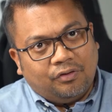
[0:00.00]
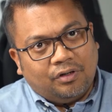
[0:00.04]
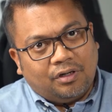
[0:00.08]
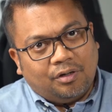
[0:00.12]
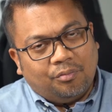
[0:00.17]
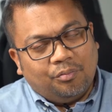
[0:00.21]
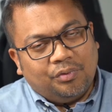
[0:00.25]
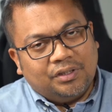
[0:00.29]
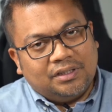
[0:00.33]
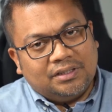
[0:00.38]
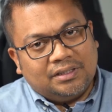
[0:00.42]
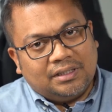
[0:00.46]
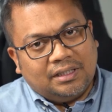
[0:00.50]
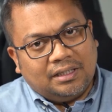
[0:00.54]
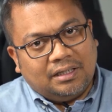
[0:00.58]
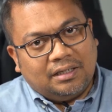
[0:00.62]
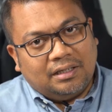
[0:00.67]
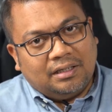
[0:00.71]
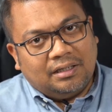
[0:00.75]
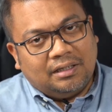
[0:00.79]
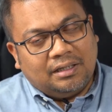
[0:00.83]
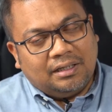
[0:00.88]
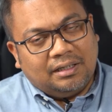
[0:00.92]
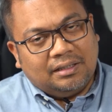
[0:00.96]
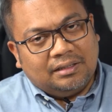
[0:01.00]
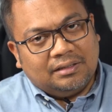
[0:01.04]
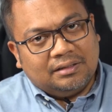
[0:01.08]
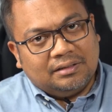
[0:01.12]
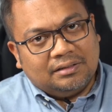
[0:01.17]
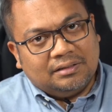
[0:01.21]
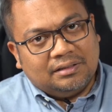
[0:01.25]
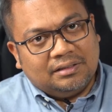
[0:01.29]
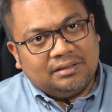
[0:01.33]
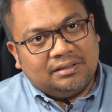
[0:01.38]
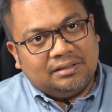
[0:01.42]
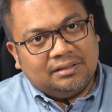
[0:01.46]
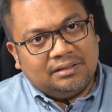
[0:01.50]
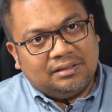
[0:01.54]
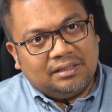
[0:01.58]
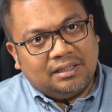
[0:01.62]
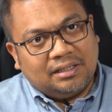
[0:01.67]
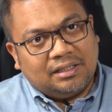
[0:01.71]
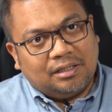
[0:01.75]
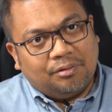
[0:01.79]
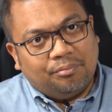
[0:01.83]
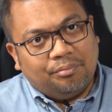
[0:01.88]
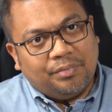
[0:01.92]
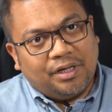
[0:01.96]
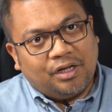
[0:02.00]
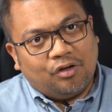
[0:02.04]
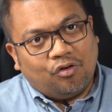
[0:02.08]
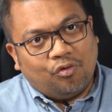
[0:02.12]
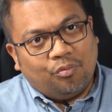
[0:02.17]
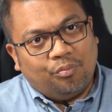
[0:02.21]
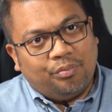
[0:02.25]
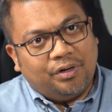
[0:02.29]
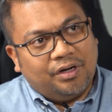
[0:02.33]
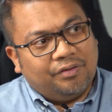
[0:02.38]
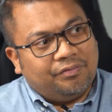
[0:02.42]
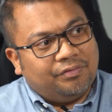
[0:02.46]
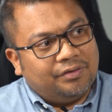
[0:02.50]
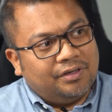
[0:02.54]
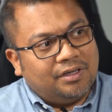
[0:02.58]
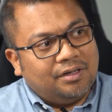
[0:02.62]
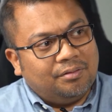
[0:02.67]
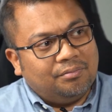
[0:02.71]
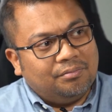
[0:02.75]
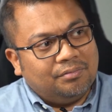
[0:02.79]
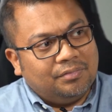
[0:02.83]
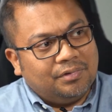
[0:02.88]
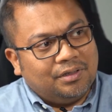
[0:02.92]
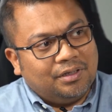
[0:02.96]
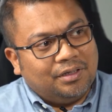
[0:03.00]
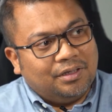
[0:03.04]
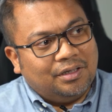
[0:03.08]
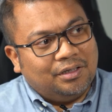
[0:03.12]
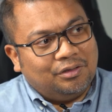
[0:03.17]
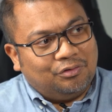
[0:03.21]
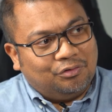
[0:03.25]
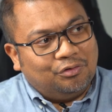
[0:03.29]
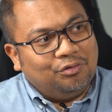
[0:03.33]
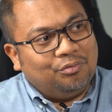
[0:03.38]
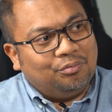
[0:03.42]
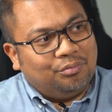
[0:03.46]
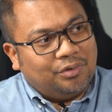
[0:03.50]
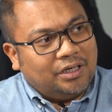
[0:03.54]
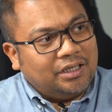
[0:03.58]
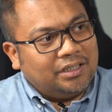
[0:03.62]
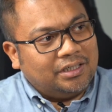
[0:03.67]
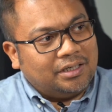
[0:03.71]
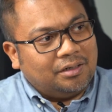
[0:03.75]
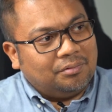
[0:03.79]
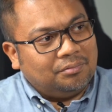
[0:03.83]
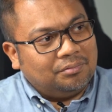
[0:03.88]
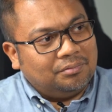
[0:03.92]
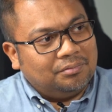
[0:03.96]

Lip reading: companies that are like, this is like a make or break for them, it could break them.